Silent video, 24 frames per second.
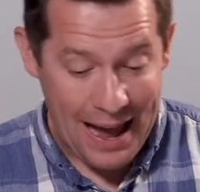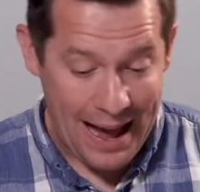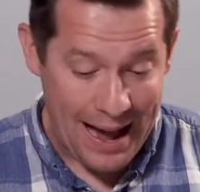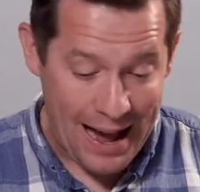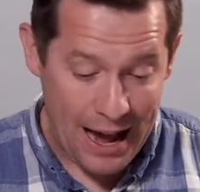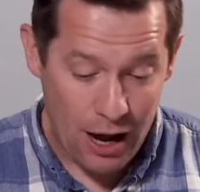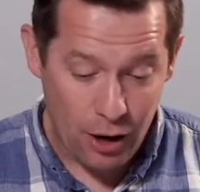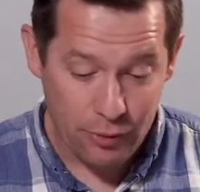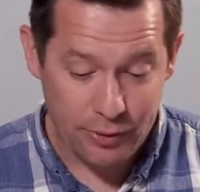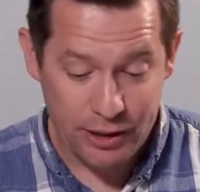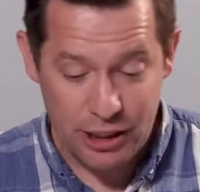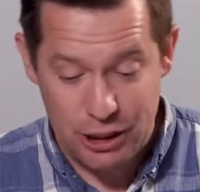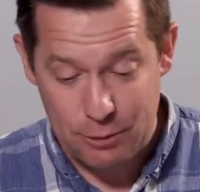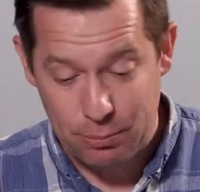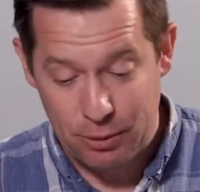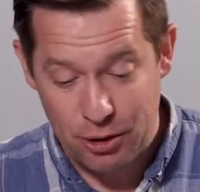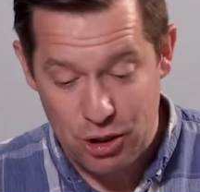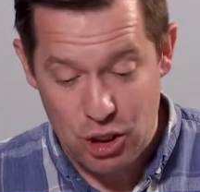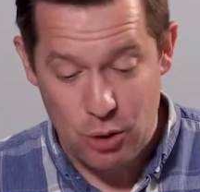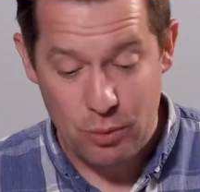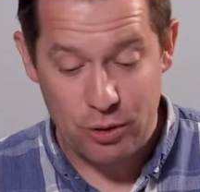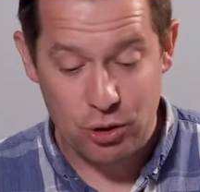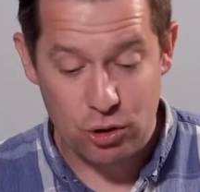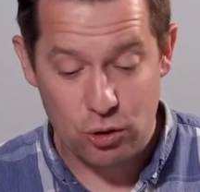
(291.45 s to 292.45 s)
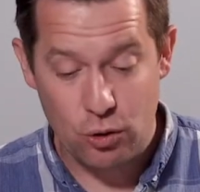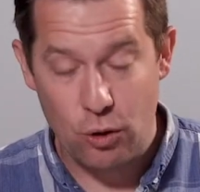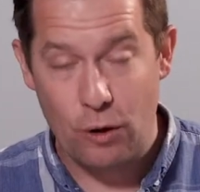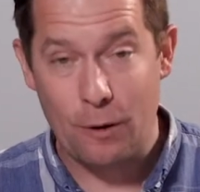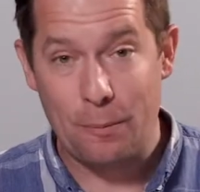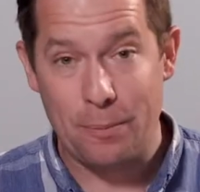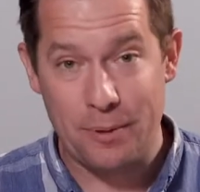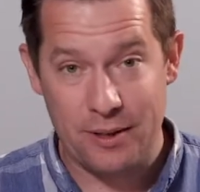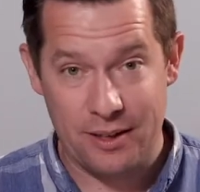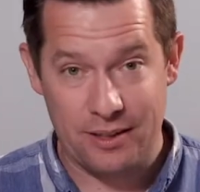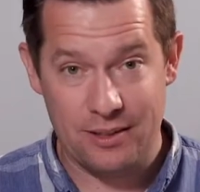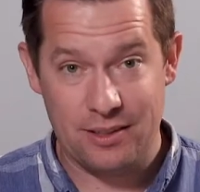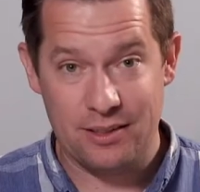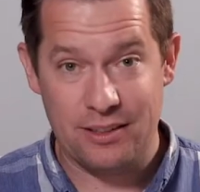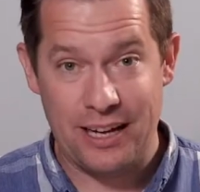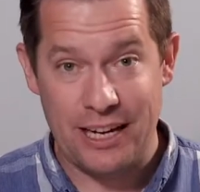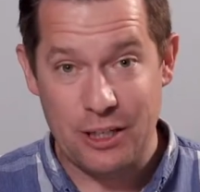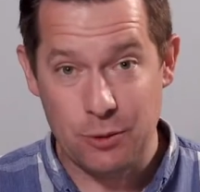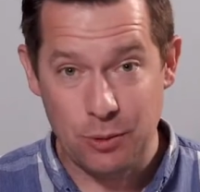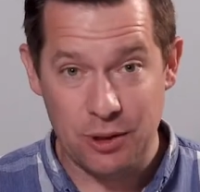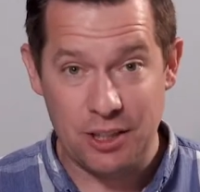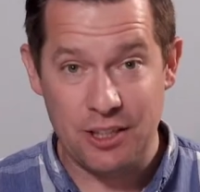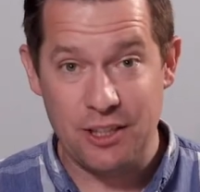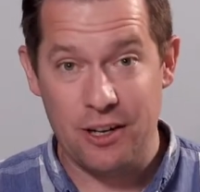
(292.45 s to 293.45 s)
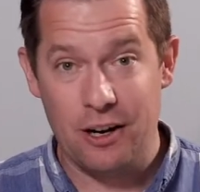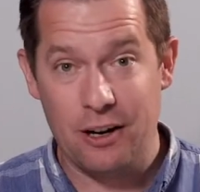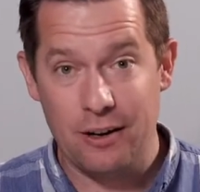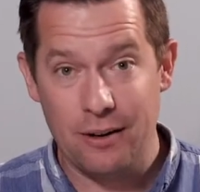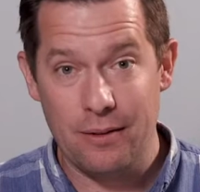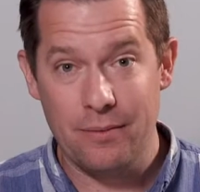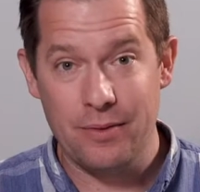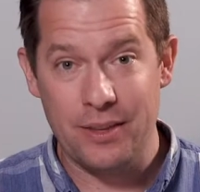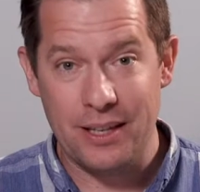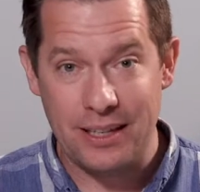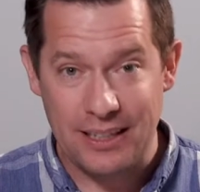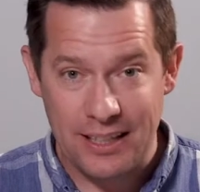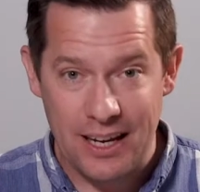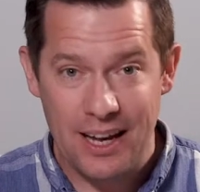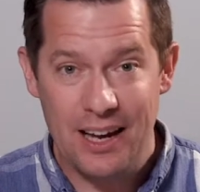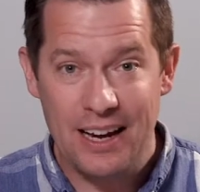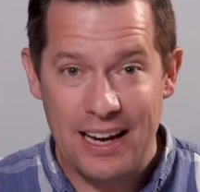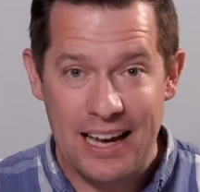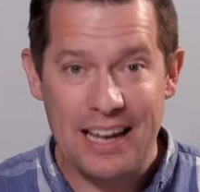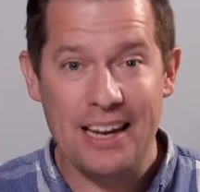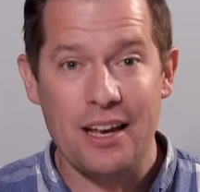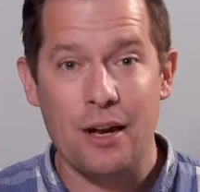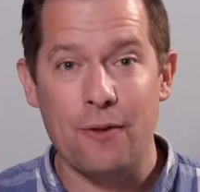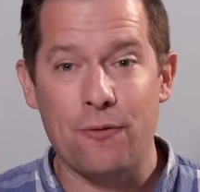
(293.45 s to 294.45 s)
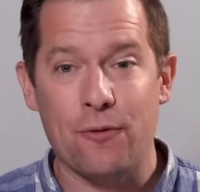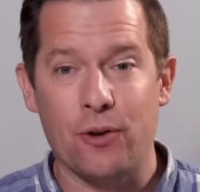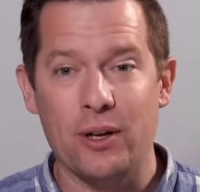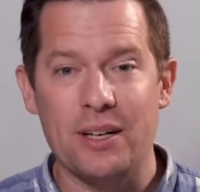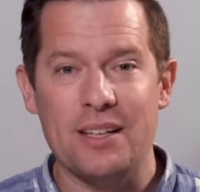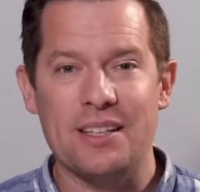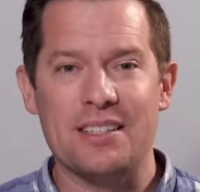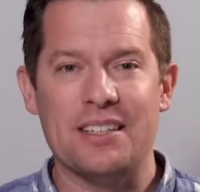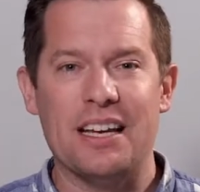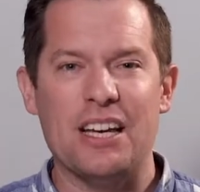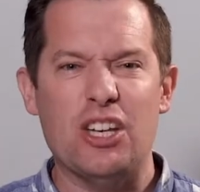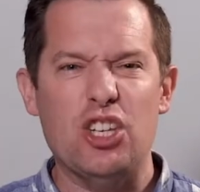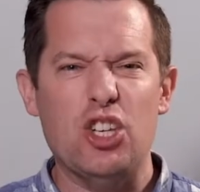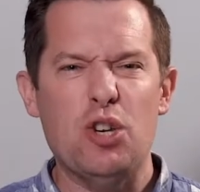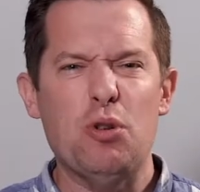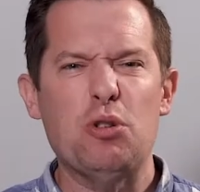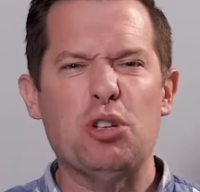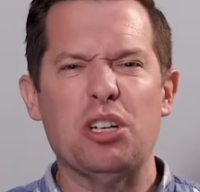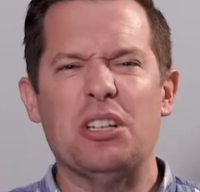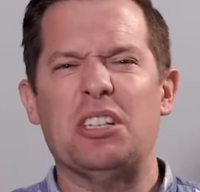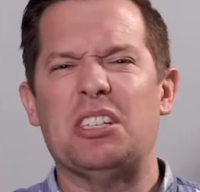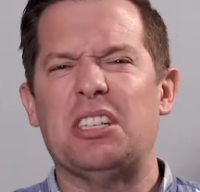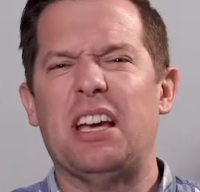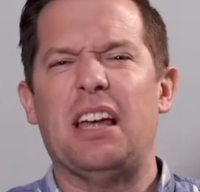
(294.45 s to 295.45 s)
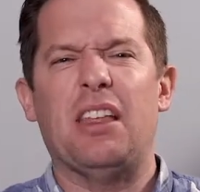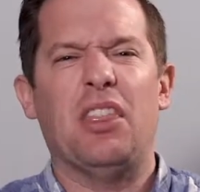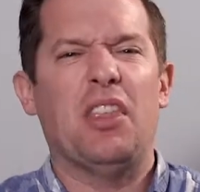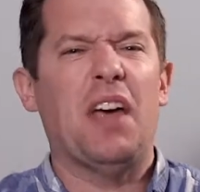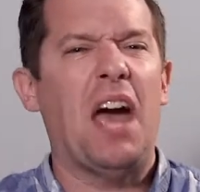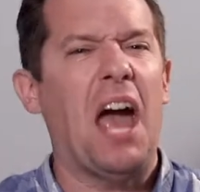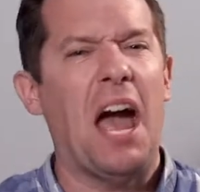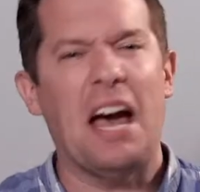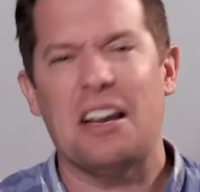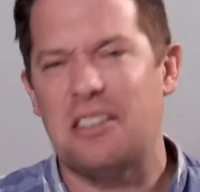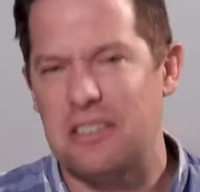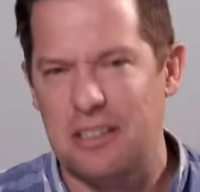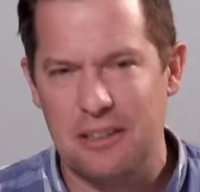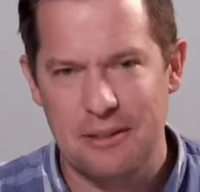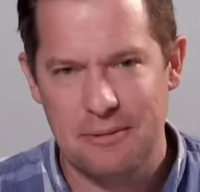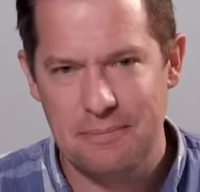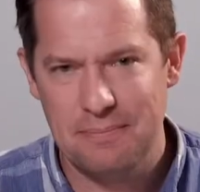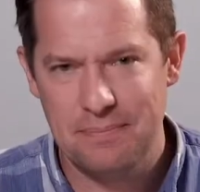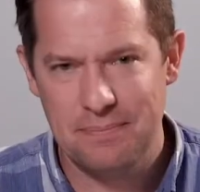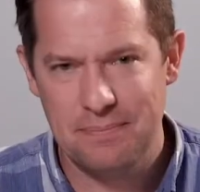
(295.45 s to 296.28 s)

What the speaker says: I'll discipline you with scorpions. That's what the young idiot friends say. You should say that.